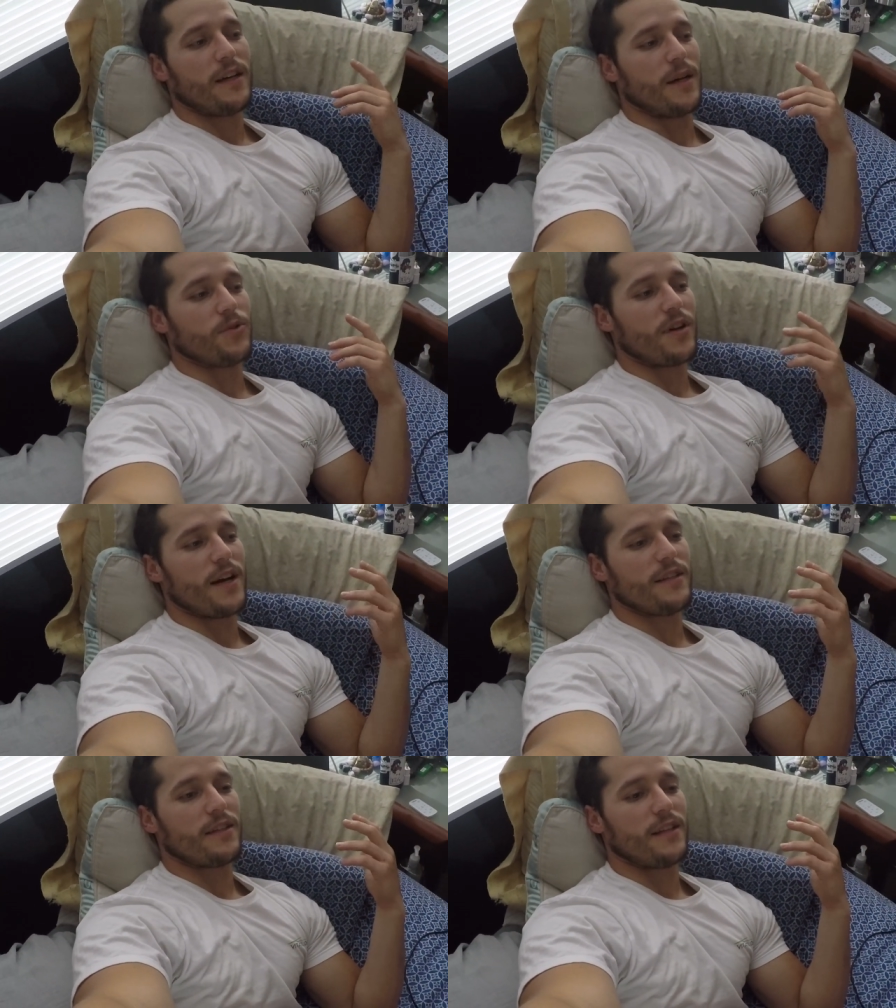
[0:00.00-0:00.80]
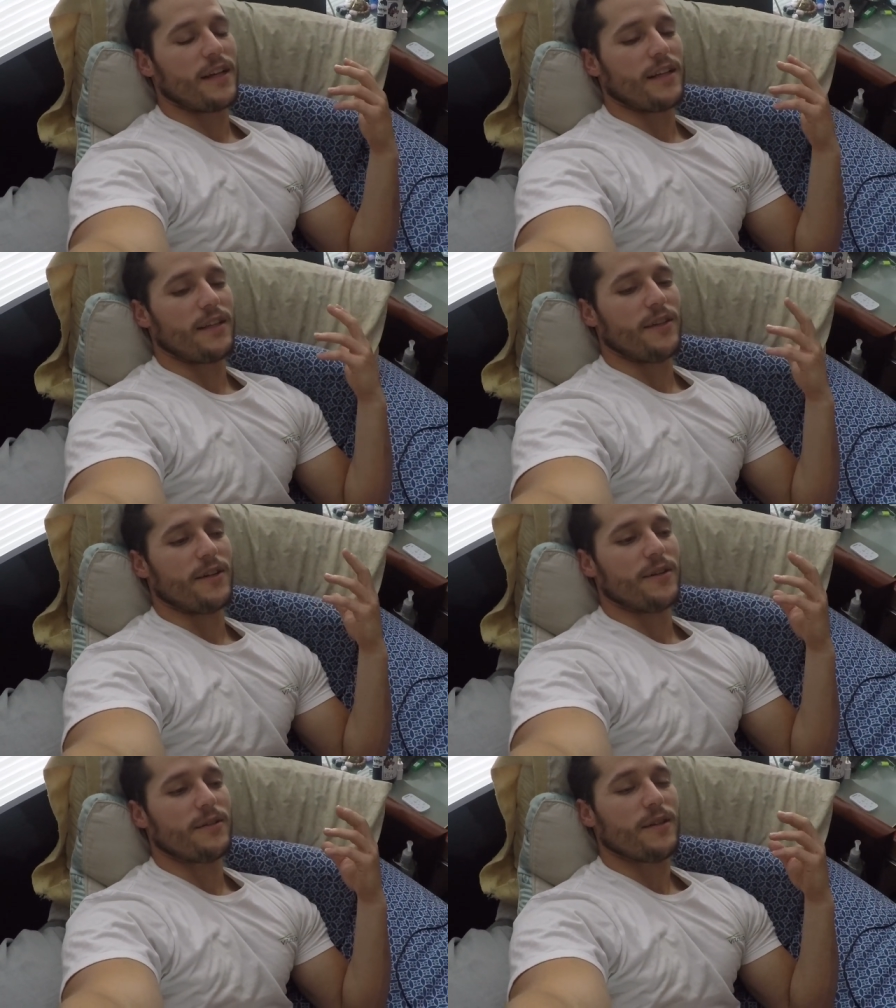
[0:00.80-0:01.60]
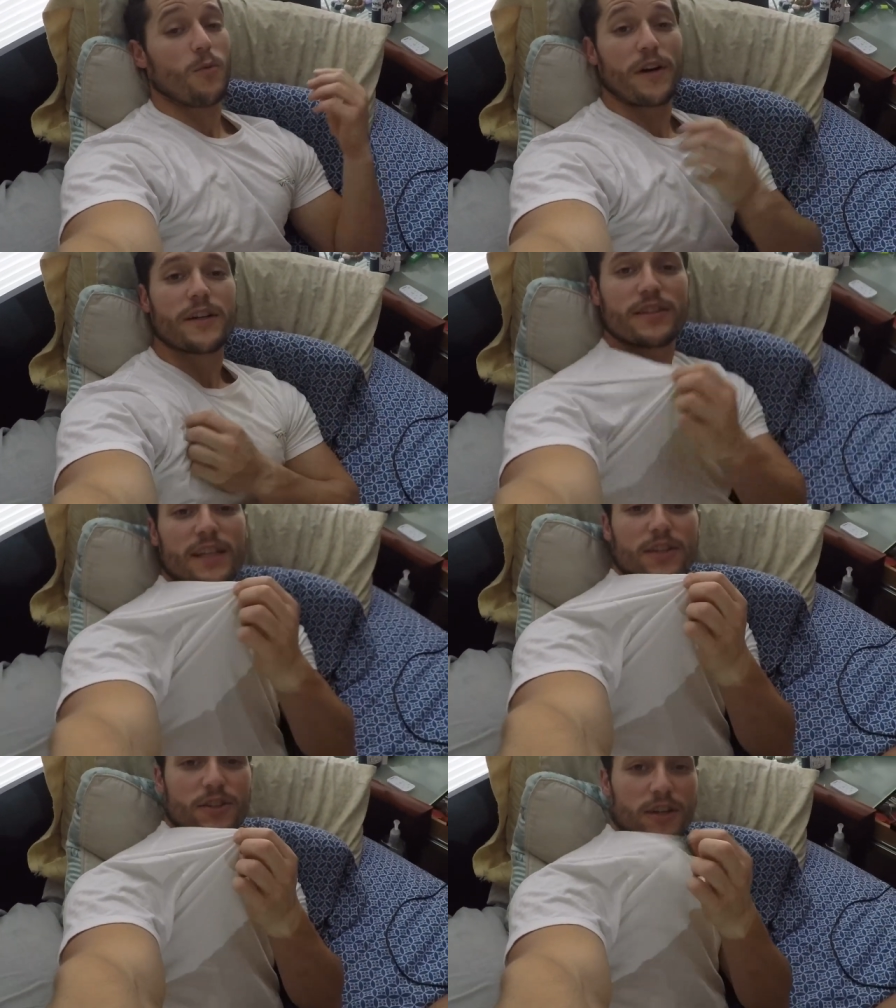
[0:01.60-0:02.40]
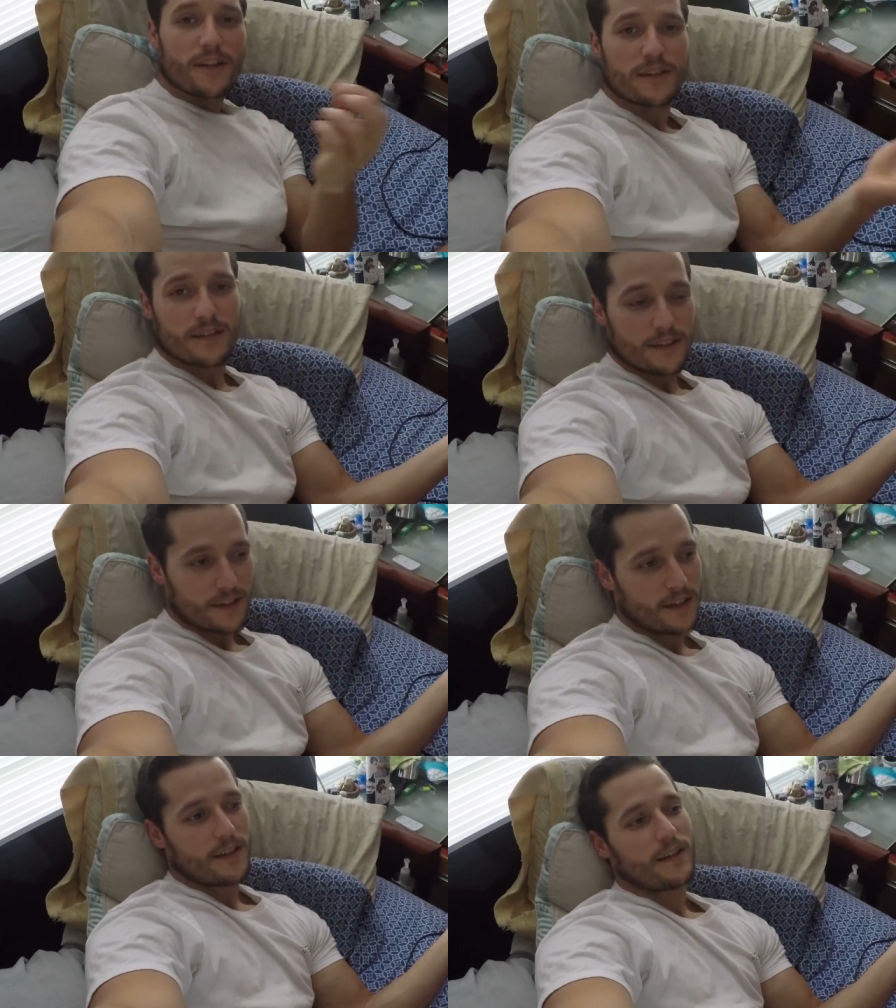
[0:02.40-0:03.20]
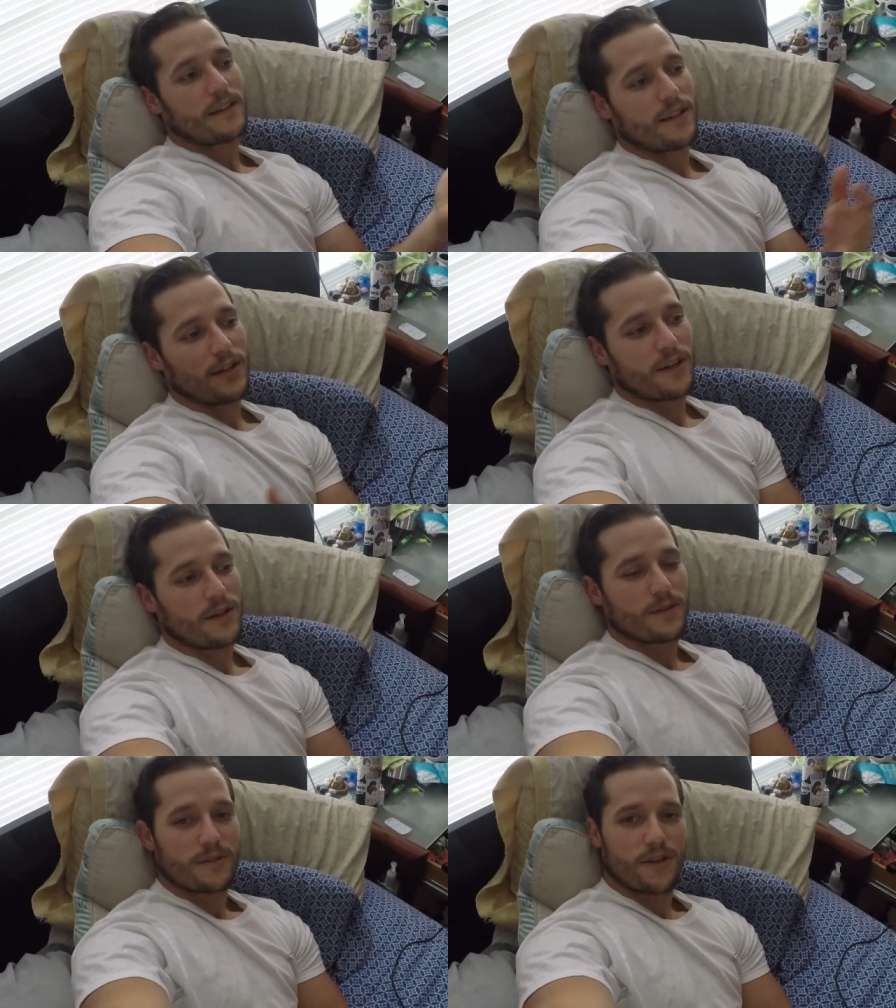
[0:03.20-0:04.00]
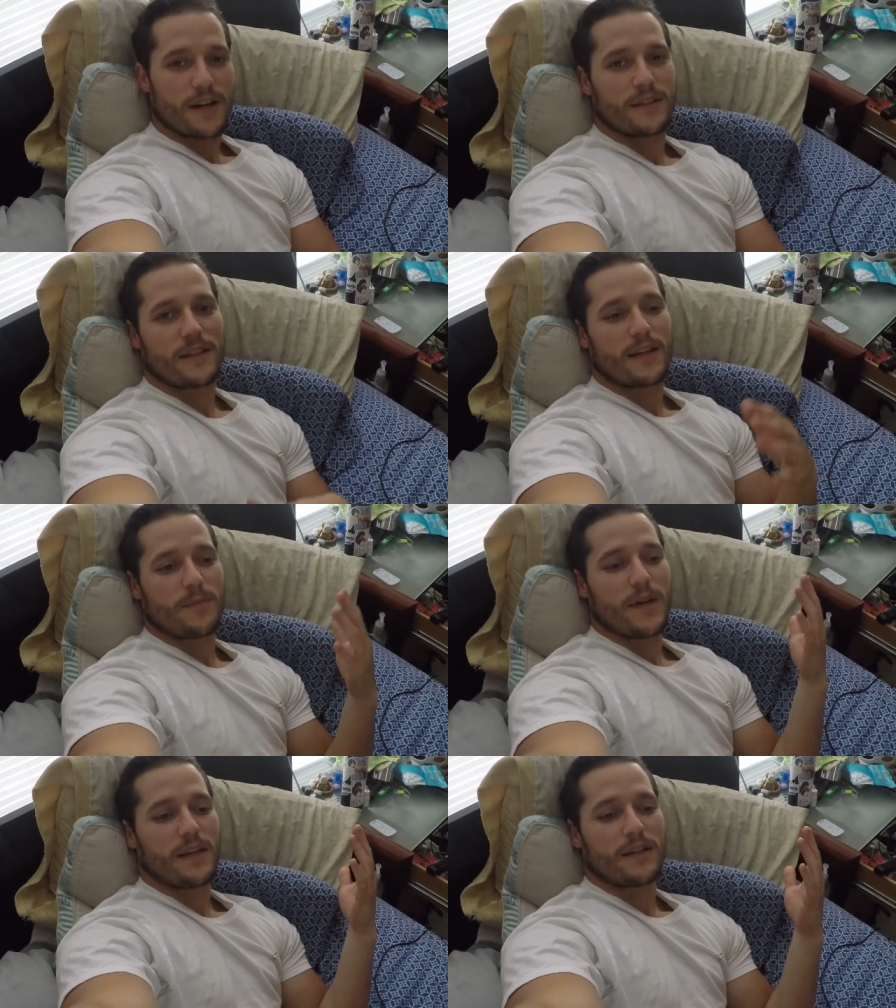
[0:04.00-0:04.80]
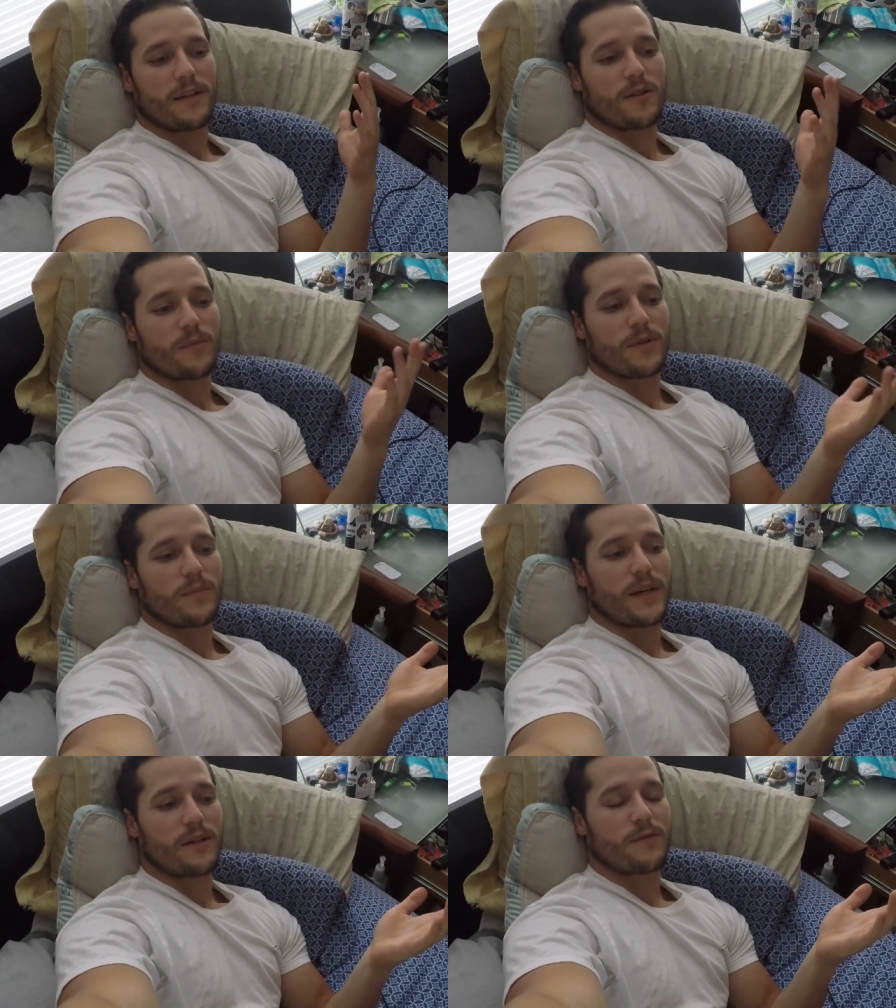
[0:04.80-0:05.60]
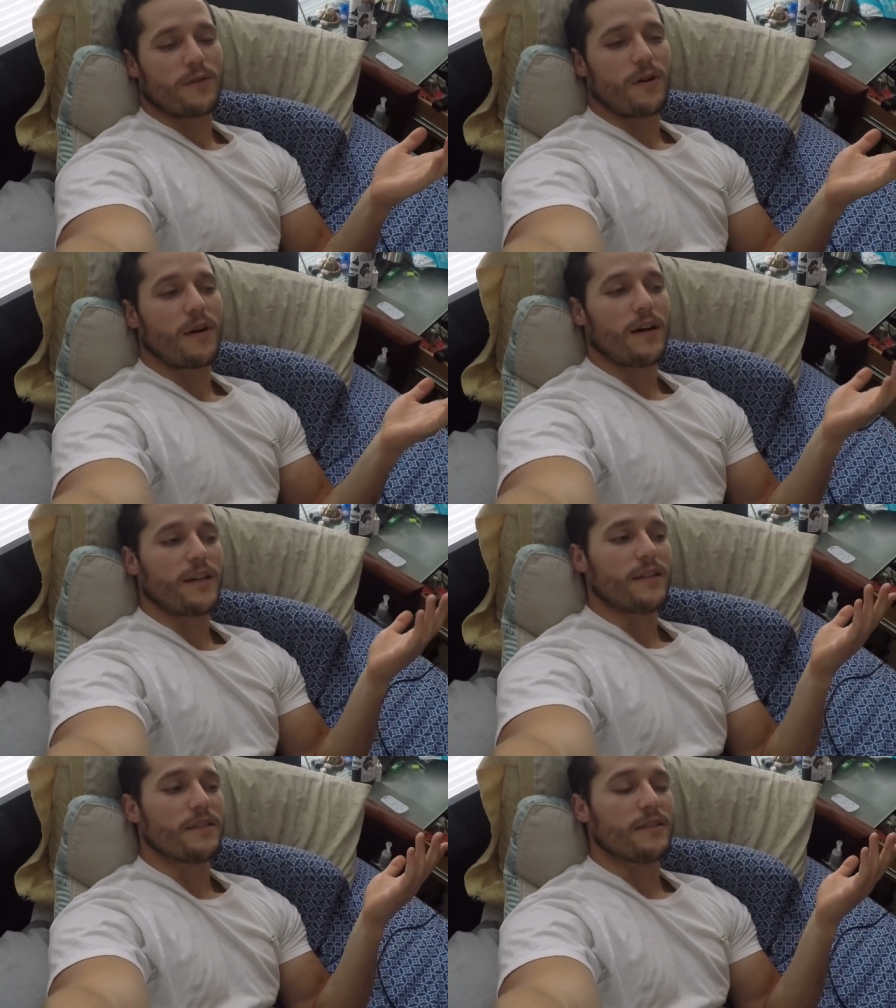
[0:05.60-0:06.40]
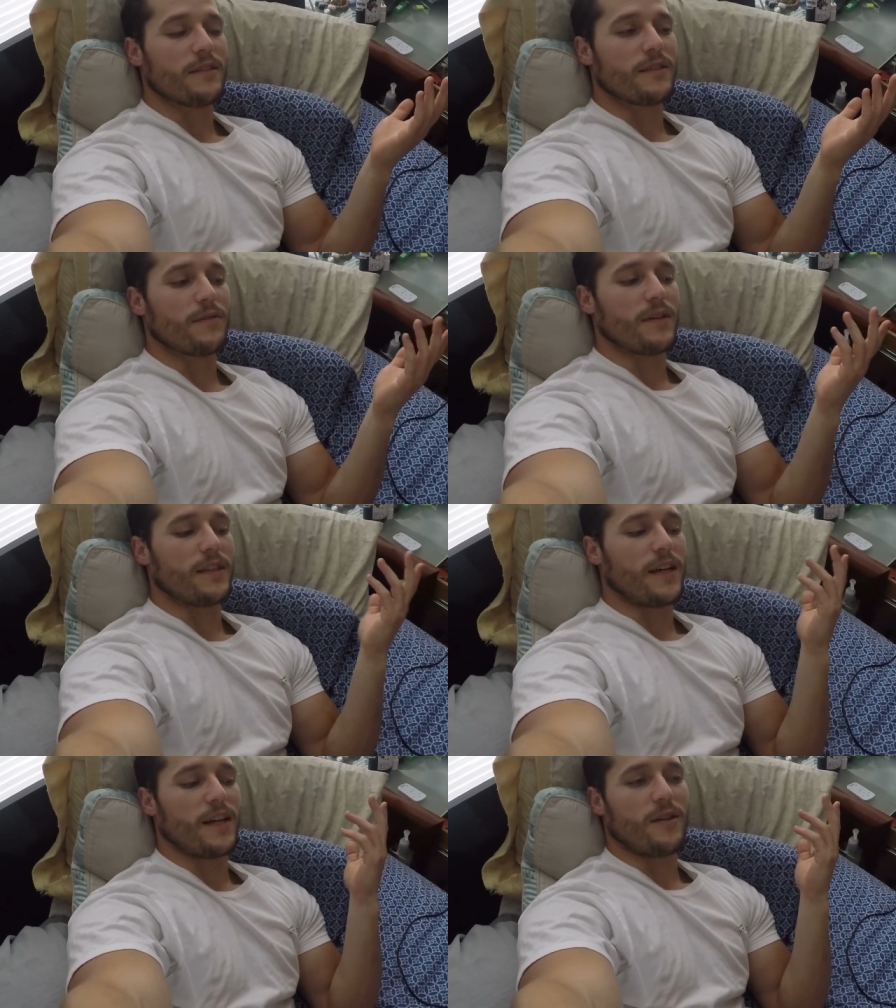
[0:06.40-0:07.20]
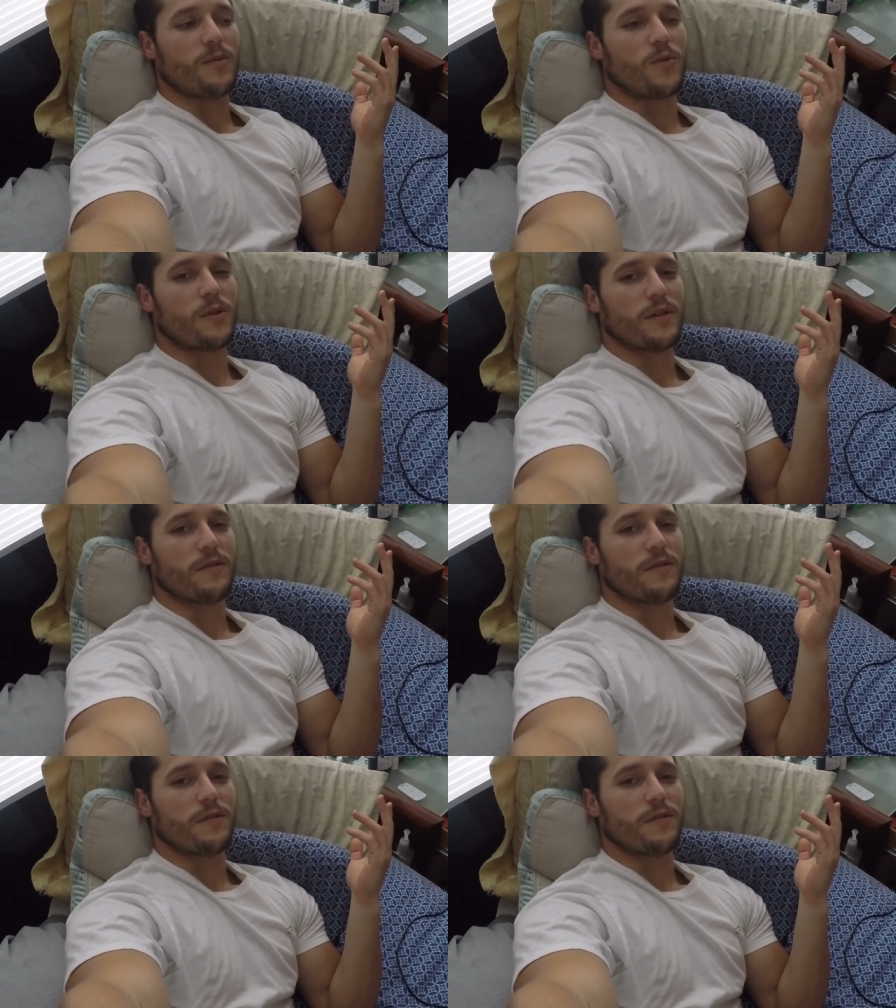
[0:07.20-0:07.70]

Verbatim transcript: I'm trying to like, you know, I'm wearing a t-shirt, you know, trying to like make it a little bit better for all audiences and stuff like that, a little more